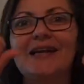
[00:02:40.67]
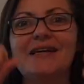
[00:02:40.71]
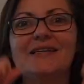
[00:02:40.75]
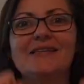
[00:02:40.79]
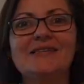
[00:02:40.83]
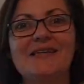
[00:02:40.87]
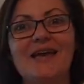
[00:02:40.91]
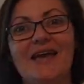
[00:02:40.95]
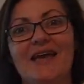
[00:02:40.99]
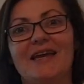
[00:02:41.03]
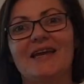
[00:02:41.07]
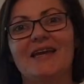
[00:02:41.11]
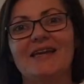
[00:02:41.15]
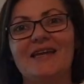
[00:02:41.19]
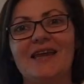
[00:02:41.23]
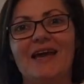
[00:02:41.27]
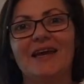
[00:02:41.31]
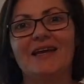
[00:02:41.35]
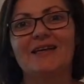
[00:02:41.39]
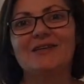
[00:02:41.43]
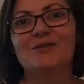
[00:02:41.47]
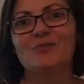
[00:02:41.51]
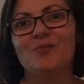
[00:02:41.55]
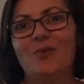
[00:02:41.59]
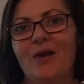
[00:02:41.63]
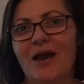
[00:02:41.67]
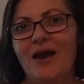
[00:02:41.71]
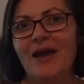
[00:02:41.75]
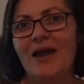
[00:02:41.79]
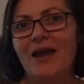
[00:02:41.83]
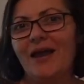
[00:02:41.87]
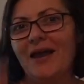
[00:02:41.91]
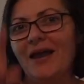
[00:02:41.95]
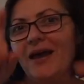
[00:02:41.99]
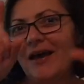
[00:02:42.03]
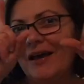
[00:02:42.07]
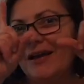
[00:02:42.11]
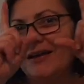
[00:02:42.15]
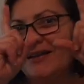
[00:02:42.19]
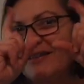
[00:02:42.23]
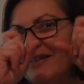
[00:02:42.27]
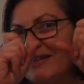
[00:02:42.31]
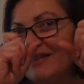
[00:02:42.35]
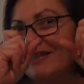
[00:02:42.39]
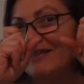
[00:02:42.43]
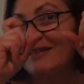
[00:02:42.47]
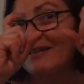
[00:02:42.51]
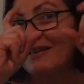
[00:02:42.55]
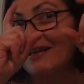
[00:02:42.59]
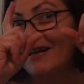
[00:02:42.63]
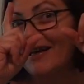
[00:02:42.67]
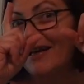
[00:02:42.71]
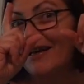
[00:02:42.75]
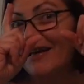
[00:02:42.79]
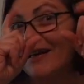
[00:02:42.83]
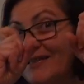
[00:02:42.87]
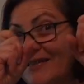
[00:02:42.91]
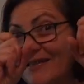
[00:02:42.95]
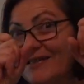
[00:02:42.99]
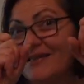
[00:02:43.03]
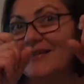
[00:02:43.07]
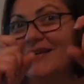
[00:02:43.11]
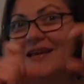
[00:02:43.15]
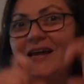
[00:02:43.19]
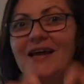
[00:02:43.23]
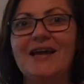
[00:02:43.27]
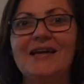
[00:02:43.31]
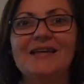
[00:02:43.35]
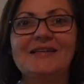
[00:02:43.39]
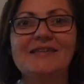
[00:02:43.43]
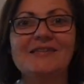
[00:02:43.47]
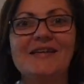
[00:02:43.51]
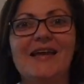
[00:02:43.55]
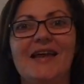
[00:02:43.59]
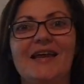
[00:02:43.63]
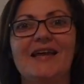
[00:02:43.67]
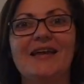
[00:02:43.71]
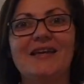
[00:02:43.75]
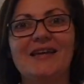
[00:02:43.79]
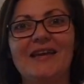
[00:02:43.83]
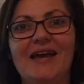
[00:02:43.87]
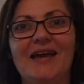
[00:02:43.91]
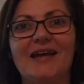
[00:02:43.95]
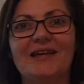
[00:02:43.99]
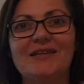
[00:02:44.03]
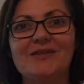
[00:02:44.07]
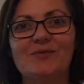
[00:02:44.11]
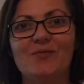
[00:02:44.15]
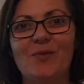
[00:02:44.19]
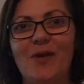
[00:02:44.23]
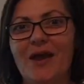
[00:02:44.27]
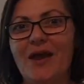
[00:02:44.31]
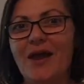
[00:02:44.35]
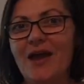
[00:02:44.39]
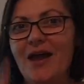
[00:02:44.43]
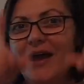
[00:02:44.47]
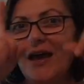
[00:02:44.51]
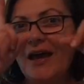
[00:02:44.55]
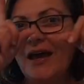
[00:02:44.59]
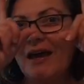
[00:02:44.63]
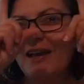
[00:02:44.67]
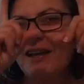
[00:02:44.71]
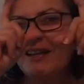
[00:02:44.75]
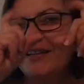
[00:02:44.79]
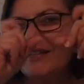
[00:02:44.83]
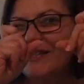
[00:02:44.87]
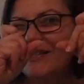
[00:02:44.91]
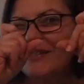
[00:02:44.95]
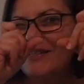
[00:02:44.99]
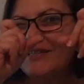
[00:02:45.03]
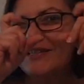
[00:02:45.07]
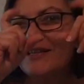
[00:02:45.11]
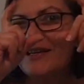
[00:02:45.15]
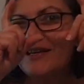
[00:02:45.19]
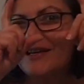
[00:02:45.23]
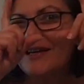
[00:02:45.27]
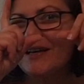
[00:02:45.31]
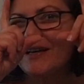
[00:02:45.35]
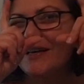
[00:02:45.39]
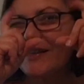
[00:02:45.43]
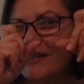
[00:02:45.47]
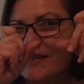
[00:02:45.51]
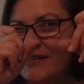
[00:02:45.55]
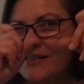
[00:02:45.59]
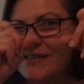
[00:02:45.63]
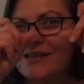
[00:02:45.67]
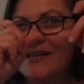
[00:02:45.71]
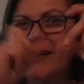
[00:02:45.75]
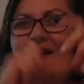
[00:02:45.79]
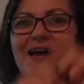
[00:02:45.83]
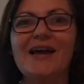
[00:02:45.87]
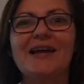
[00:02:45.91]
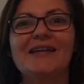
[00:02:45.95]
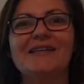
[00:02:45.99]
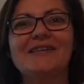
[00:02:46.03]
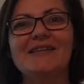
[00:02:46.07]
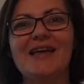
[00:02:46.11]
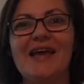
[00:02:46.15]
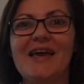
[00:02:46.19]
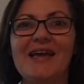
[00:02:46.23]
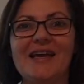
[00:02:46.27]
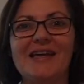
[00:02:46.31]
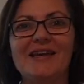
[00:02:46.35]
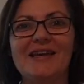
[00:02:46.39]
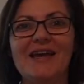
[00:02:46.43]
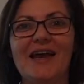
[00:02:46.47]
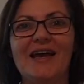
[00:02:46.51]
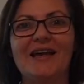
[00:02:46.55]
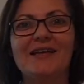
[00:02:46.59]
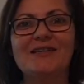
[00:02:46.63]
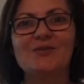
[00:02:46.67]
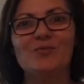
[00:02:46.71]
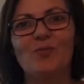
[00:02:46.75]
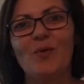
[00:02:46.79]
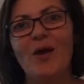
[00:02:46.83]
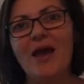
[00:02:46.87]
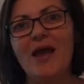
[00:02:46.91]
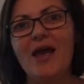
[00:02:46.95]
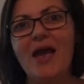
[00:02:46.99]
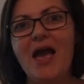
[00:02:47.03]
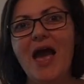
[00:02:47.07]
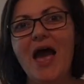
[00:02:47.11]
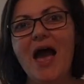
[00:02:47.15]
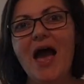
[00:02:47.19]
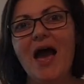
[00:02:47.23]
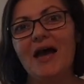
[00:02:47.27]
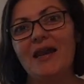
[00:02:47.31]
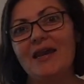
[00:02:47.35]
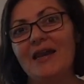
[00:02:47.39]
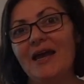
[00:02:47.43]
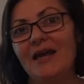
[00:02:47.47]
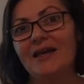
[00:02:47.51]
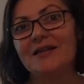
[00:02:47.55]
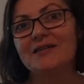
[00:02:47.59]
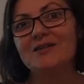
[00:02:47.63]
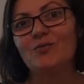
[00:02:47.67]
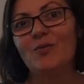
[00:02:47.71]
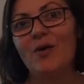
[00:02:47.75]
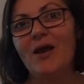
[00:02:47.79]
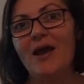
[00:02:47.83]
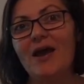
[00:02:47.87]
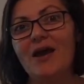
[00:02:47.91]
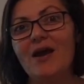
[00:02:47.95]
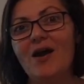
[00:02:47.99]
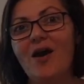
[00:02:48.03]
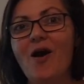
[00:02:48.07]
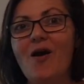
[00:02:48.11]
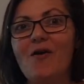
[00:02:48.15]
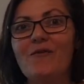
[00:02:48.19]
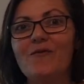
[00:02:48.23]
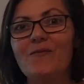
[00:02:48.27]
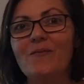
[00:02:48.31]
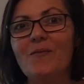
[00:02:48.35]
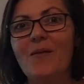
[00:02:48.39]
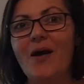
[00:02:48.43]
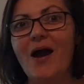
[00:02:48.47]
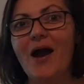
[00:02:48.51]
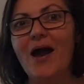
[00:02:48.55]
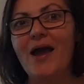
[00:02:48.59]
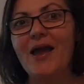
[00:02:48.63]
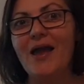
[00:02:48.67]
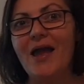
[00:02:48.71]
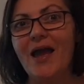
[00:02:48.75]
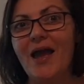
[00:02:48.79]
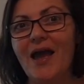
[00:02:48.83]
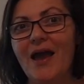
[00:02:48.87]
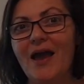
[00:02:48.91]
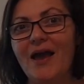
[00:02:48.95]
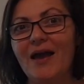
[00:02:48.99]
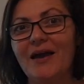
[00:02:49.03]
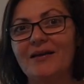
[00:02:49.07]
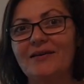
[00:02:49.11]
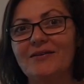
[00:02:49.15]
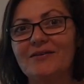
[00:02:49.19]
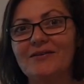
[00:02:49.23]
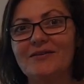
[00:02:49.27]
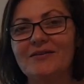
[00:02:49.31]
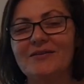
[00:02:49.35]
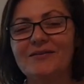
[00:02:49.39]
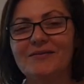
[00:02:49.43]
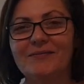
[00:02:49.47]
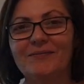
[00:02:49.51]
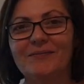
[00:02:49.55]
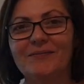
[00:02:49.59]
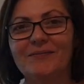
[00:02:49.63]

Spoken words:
Take an x-ray. Take an x-ray. Take an x-ray. X-ray of my hand.